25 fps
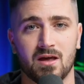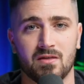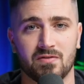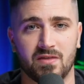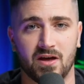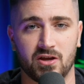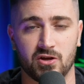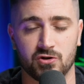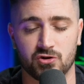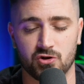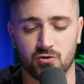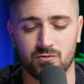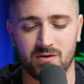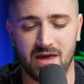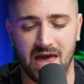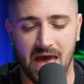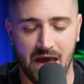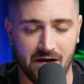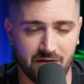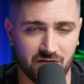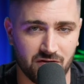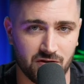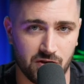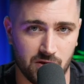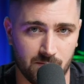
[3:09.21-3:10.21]
that you're doing
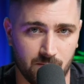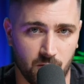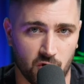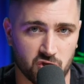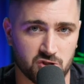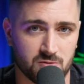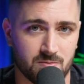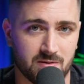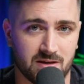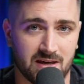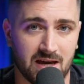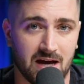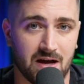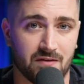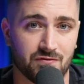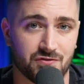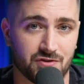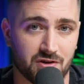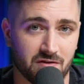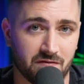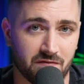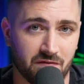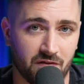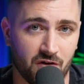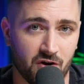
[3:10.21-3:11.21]
everything you possibly can
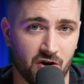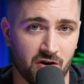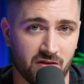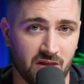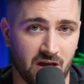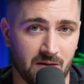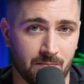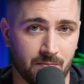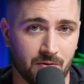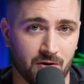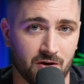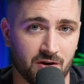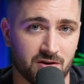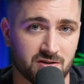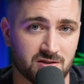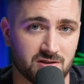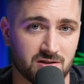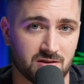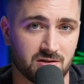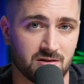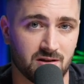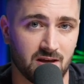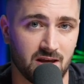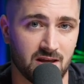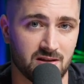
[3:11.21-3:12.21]
to convert that
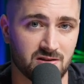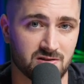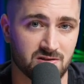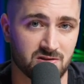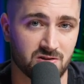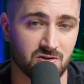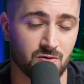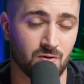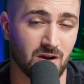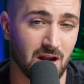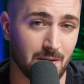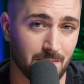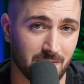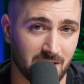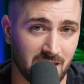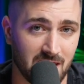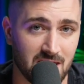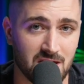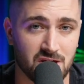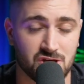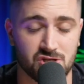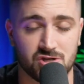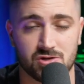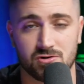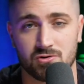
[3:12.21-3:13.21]
person into an
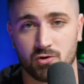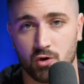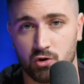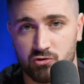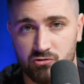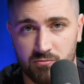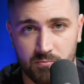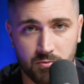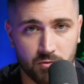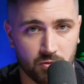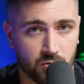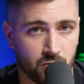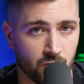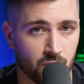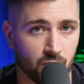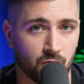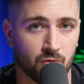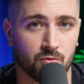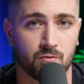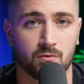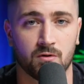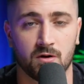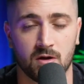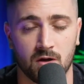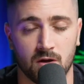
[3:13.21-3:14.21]
application or a book
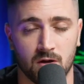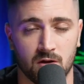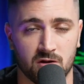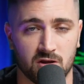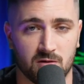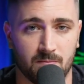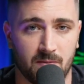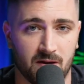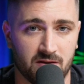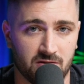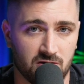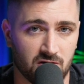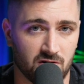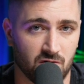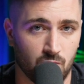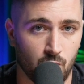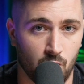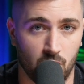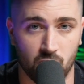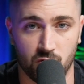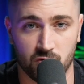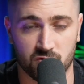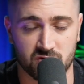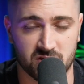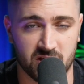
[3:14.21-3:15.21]
call, depending on
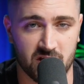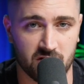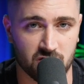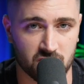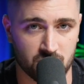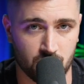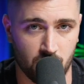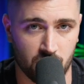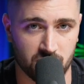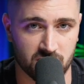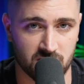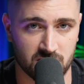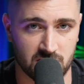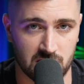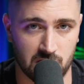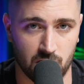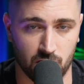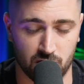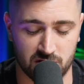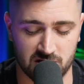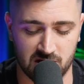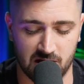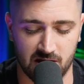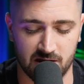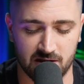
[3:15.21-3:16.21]
what your sales process
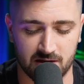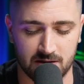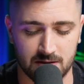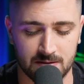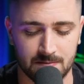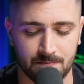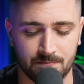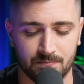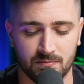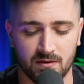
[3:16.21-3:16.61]
looks like.